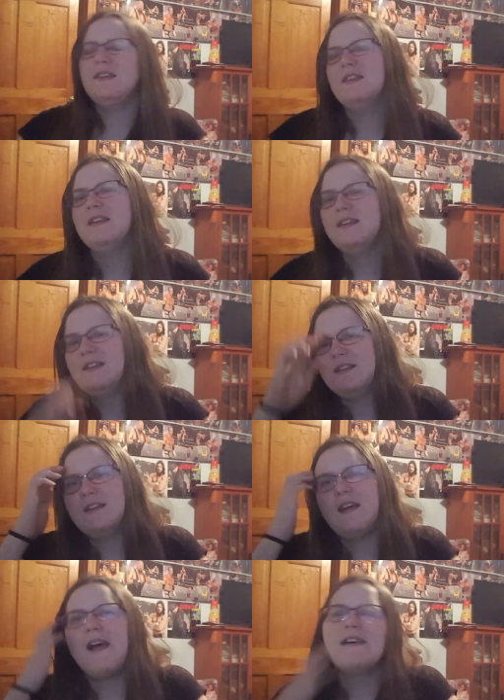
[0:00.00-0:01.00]
Yeah, they
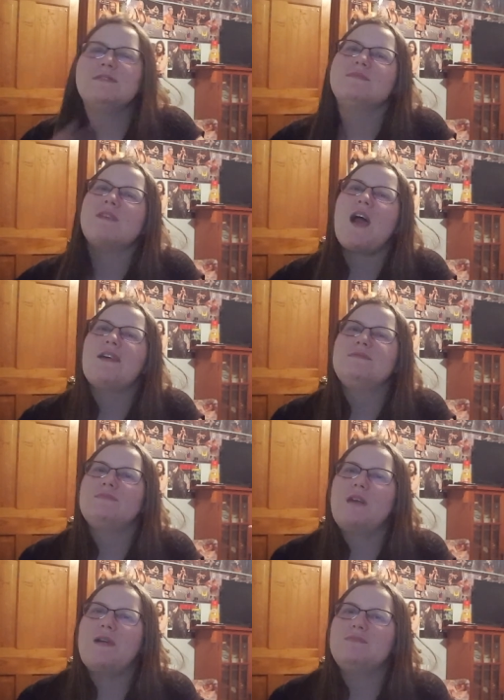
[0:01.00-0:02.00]
won. Mm,
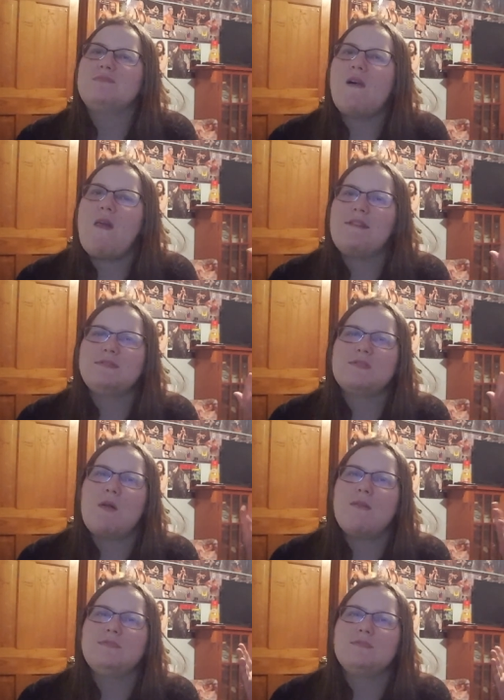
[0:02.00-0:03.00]
those two go against each
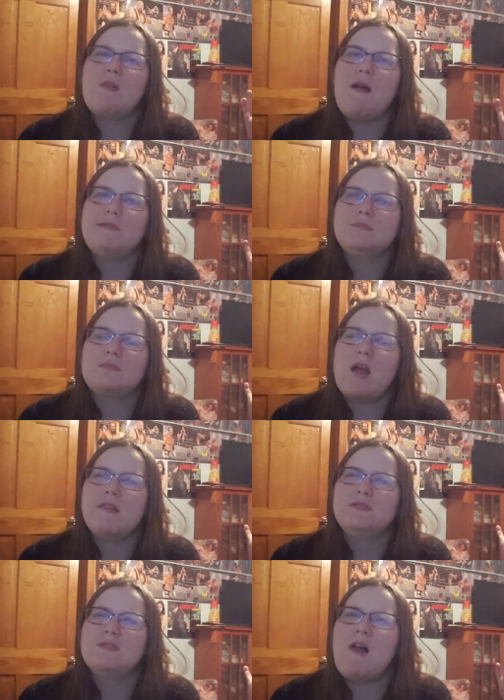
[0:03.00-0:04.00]
other oh yeah,
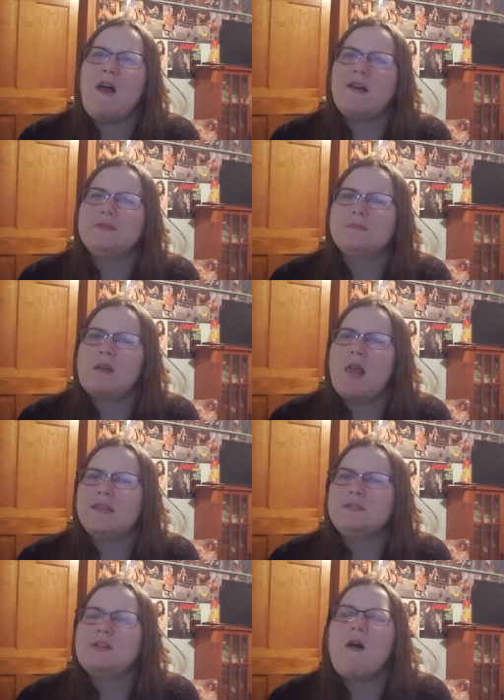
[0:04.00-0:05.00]
just lay down on the mat, like she
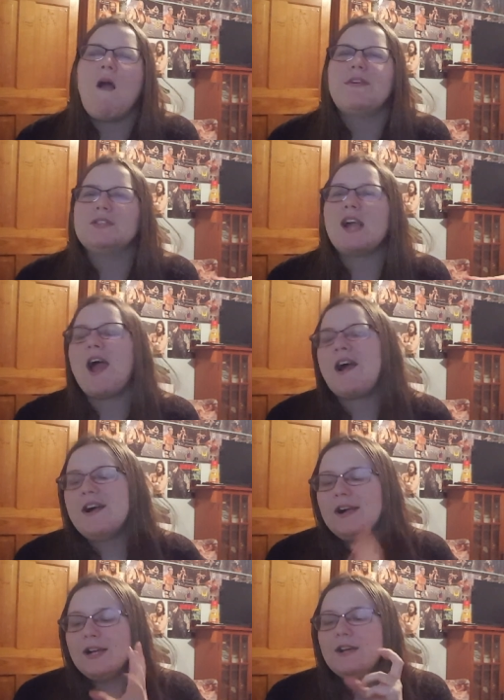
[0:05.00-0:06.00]
said, lay down on the mat.
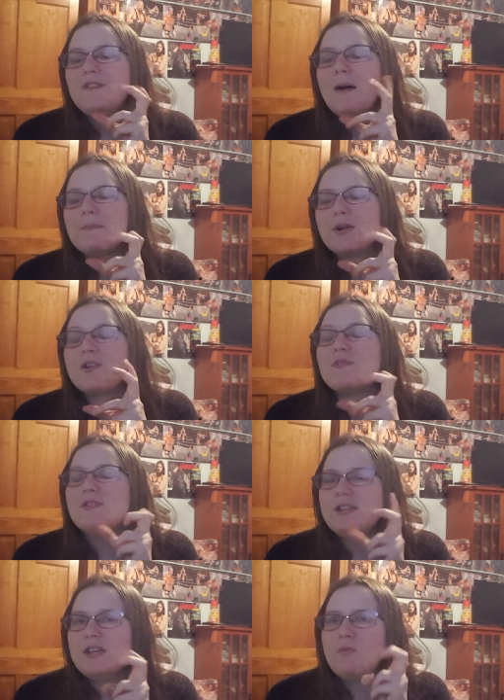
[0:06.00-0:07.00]
Yeah, if
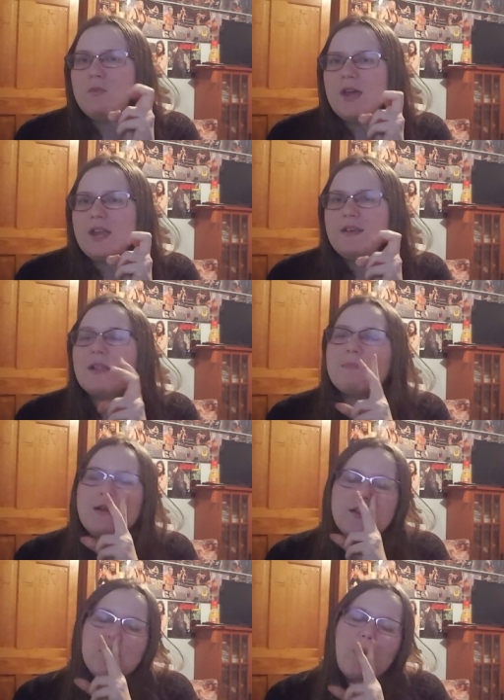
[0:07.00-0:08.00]
Humberto did win, that's
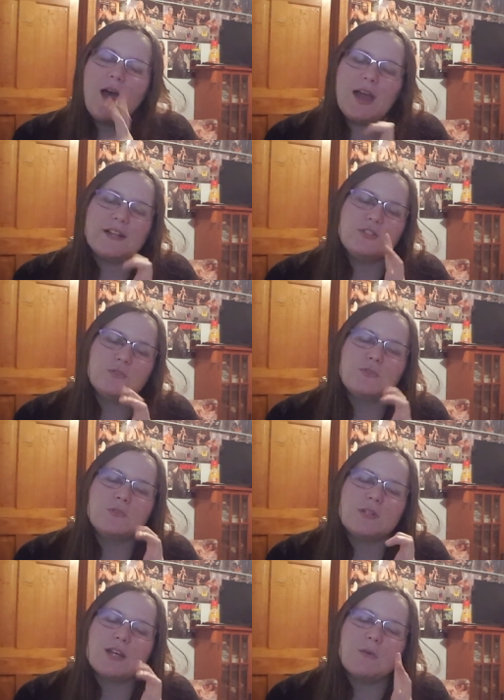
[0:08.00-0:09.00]
probably why
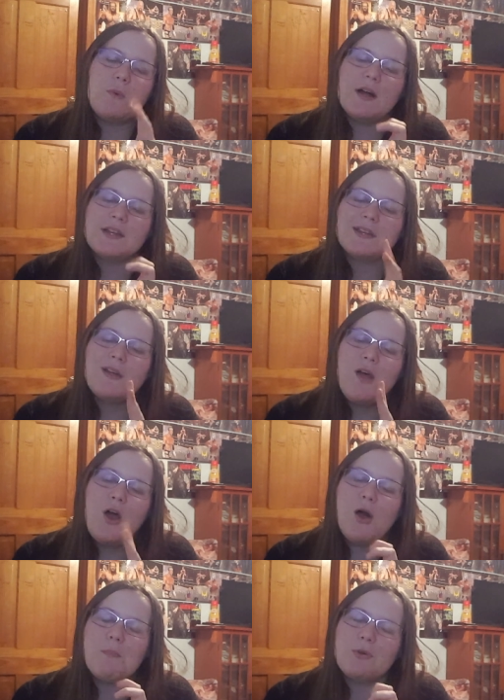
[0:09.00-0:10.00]
Jugu like wanted
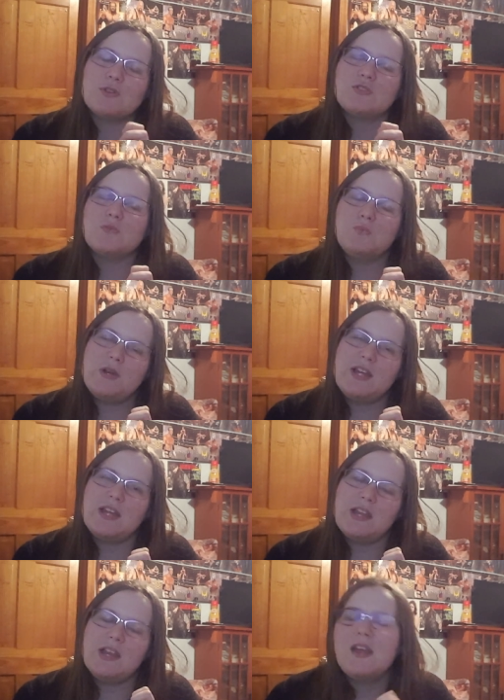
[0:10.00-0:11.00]
Humberto to
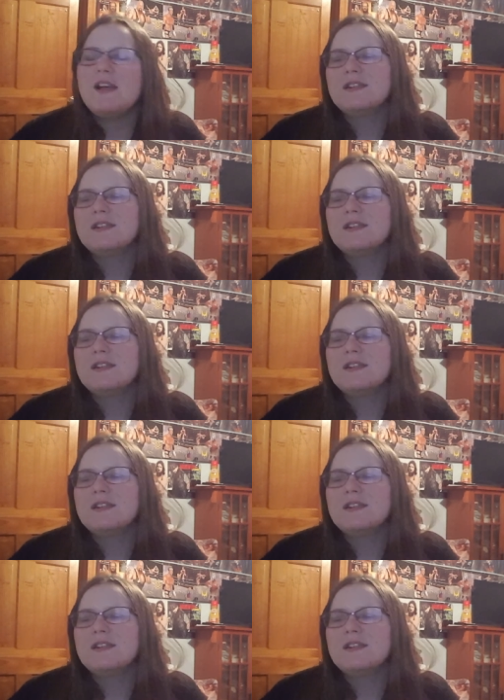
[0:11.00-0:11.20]
win.